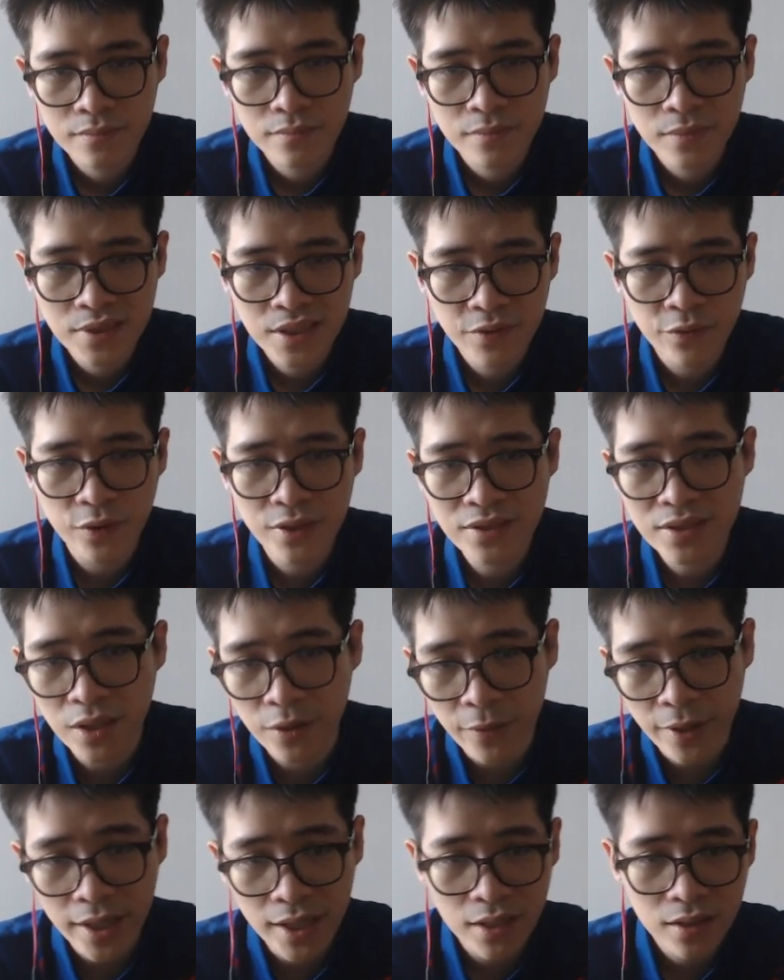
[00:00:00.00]
See, for instance,
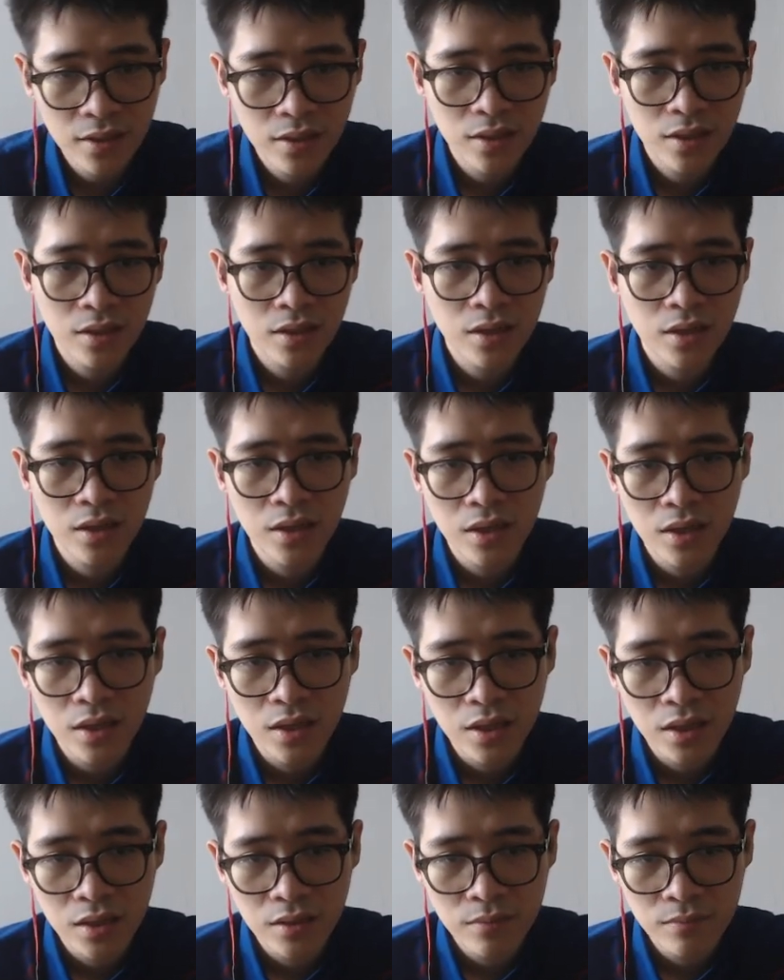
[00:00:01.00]
right?
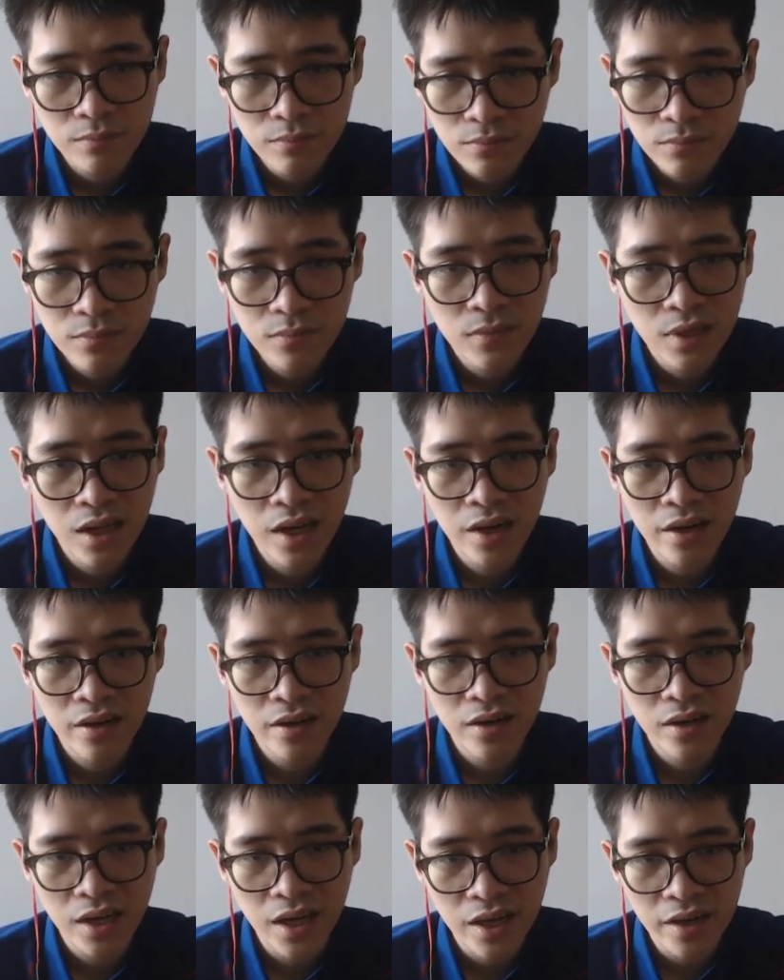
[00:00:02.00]
Here,
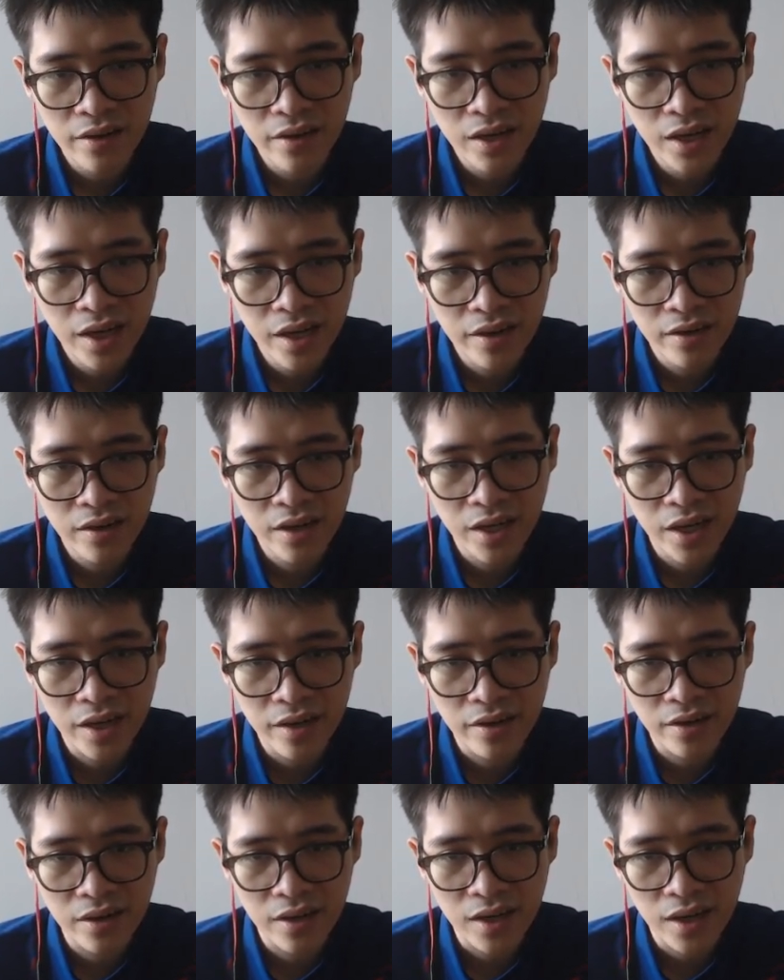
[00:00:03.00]

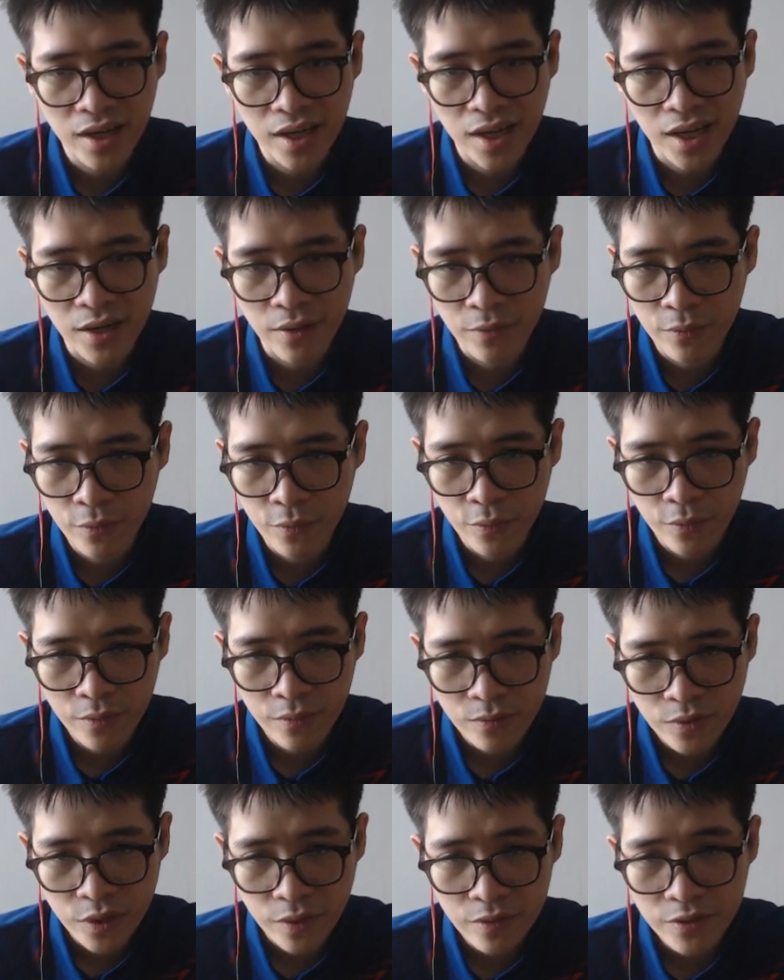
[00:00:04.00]
and
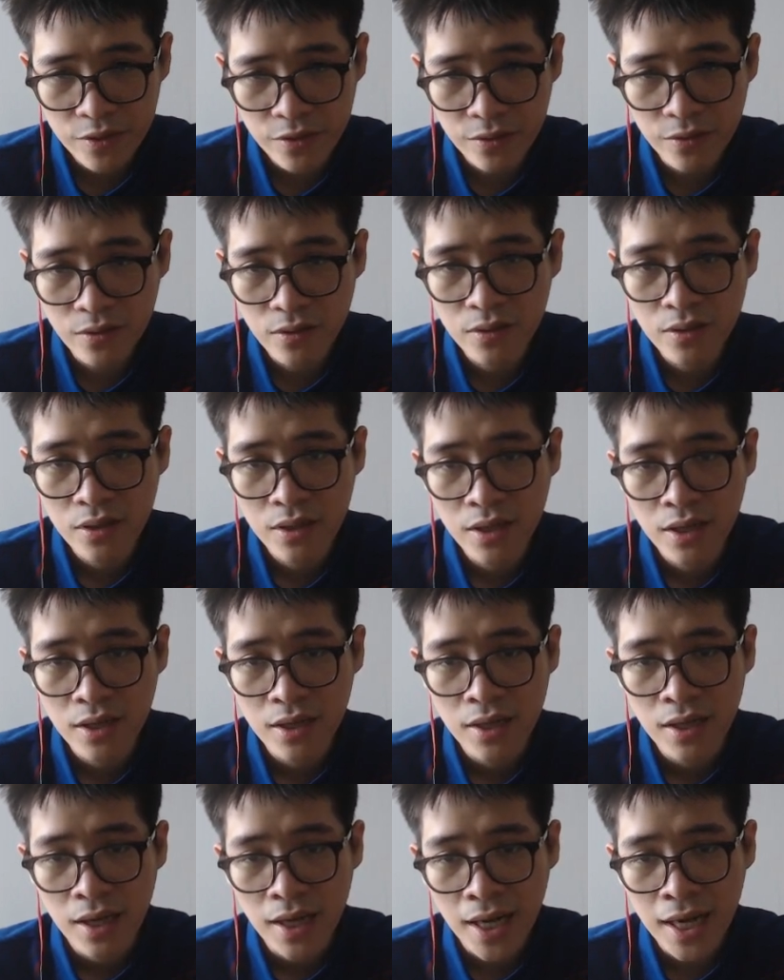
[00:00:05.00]
bishop f2.
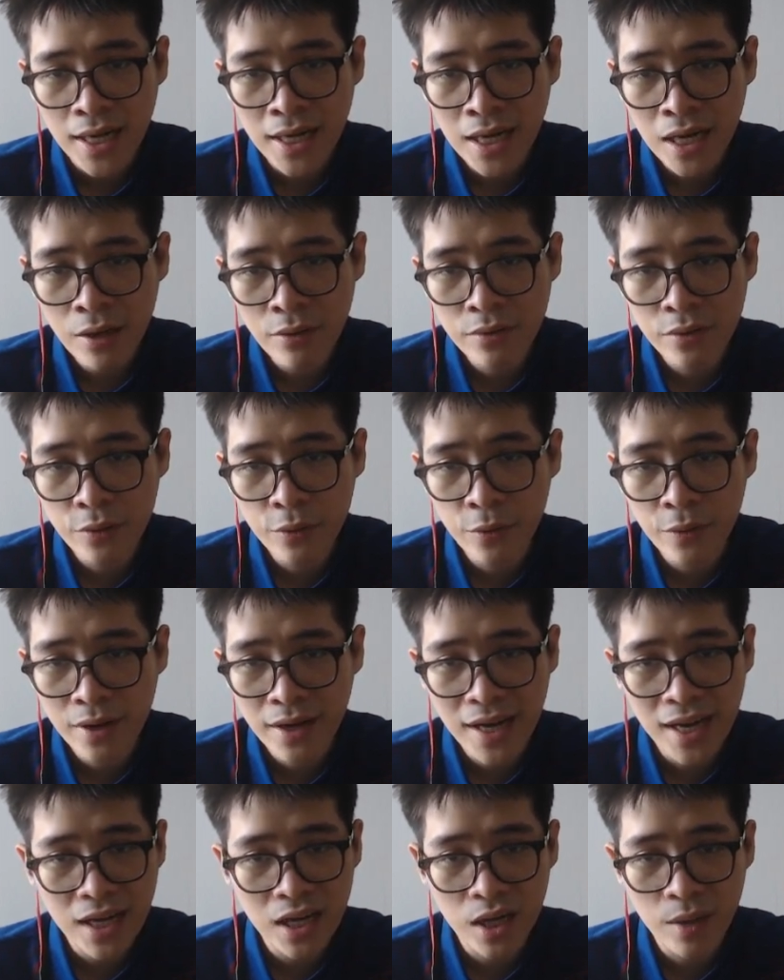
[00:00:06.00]
And now you
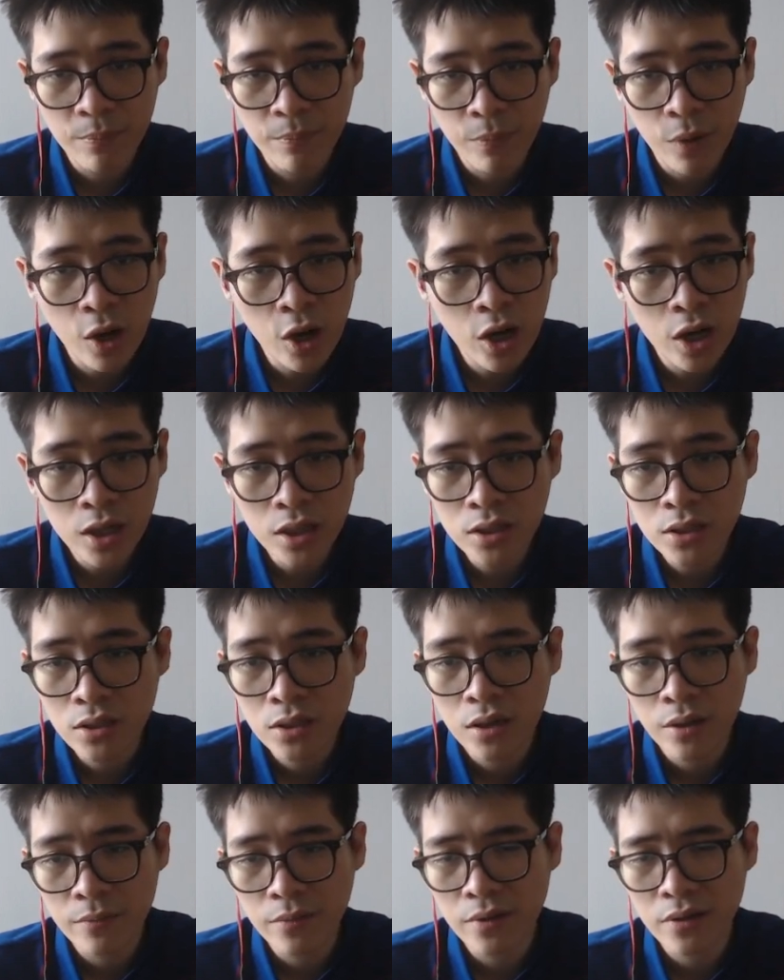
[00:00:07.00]
regain a pawn,
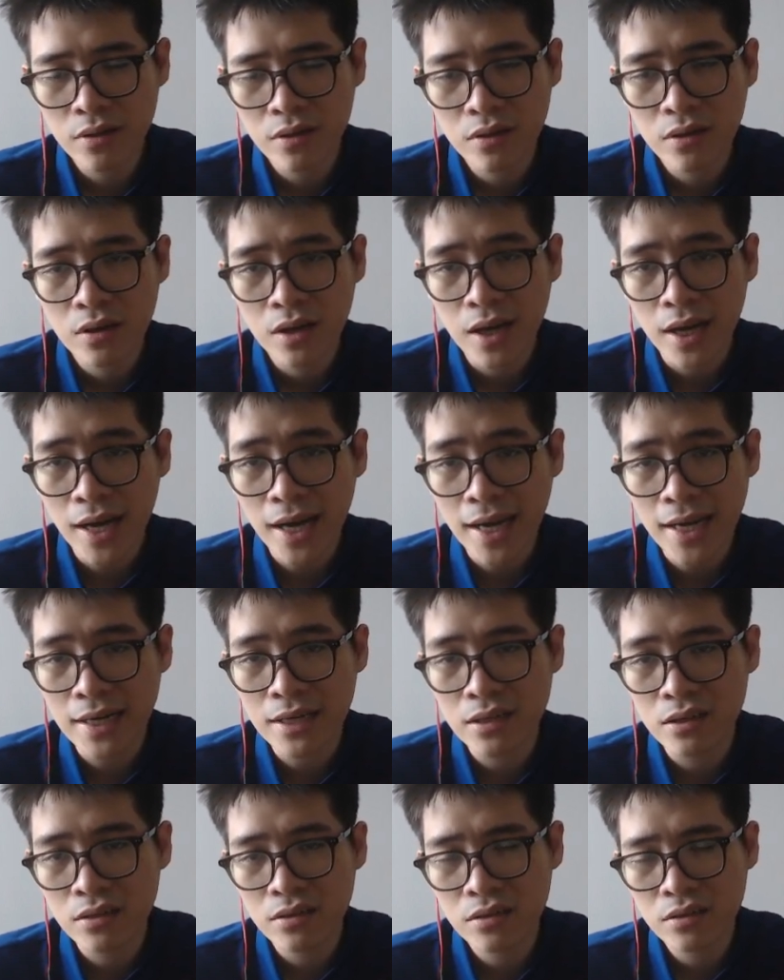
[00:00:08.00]

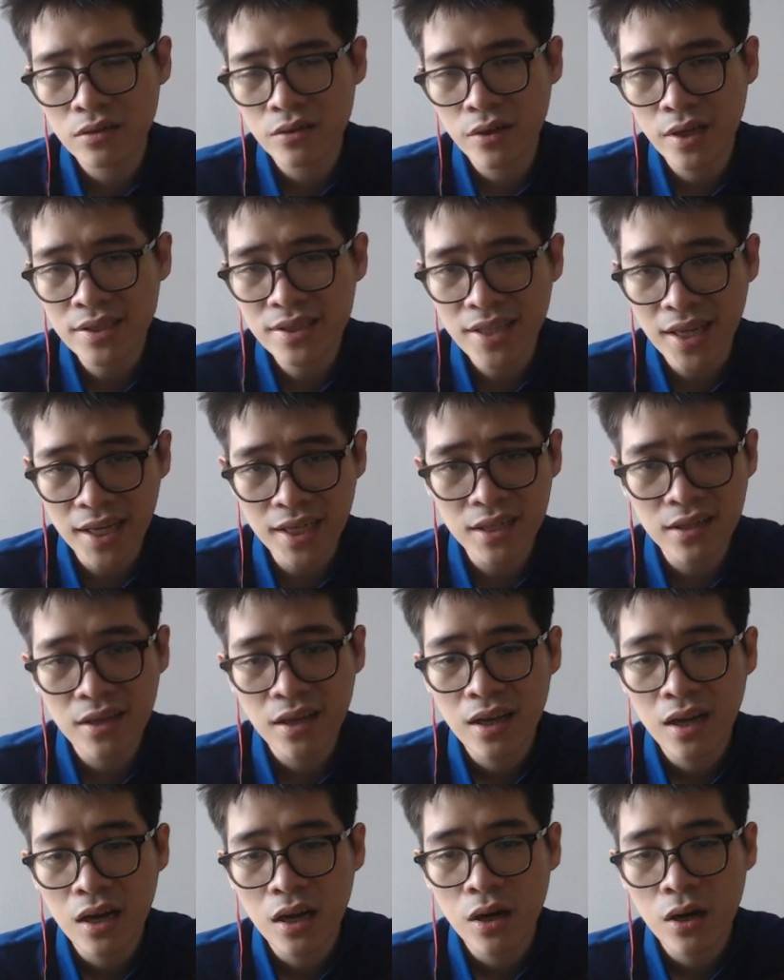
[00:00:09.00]
and his king
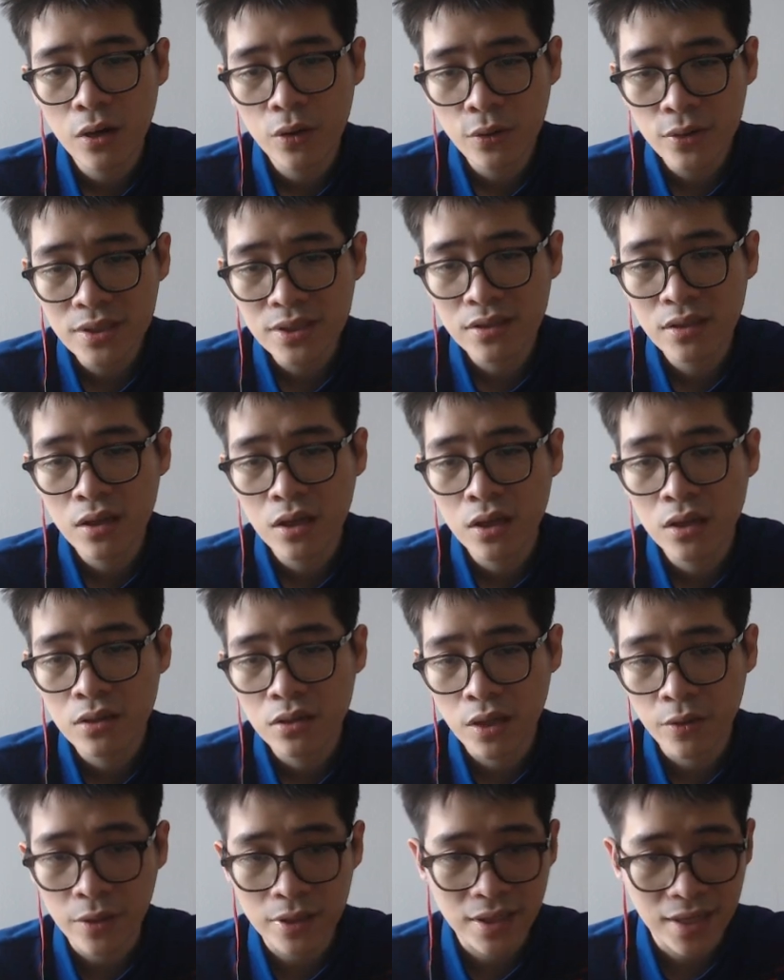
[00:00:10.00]
lose
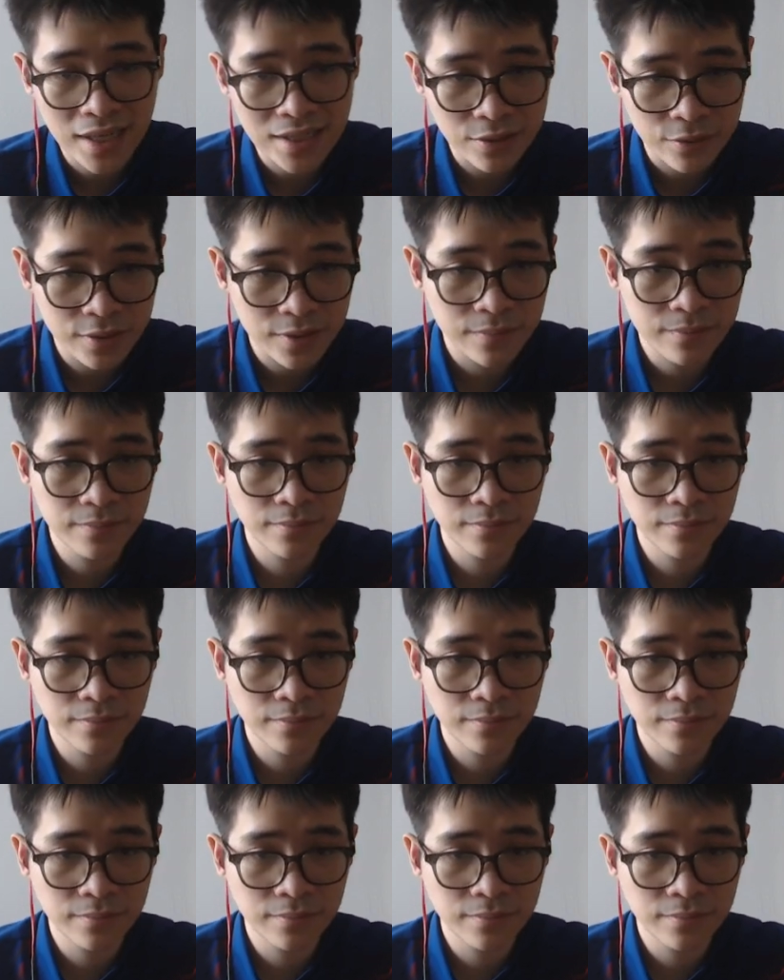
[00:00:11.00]
the right castles.